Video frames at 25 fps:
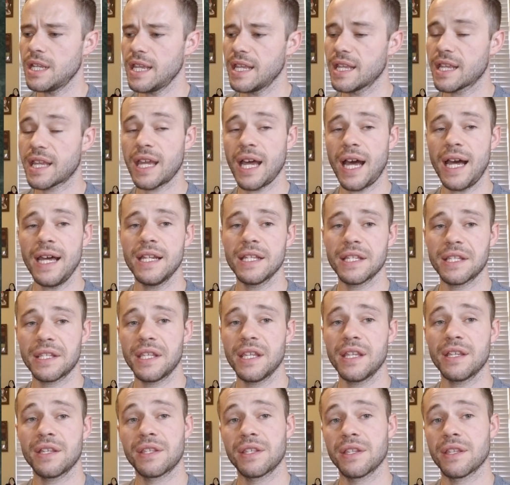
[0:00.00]
it kind of
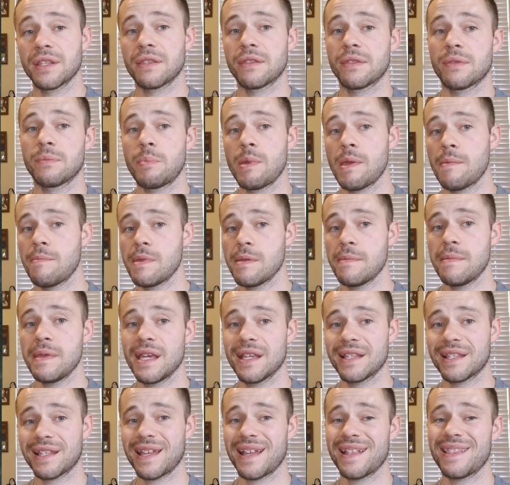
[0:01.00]
stinks that
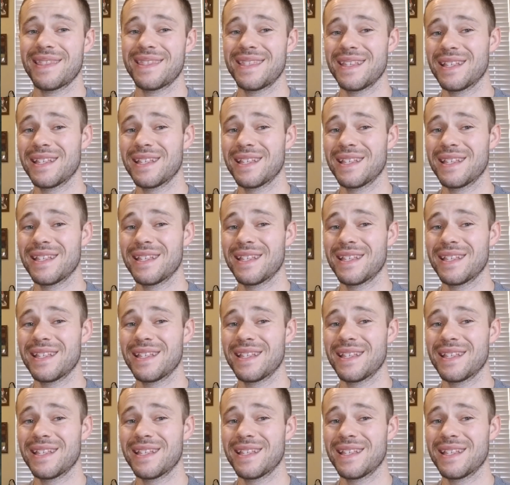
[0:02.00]
Penbbs got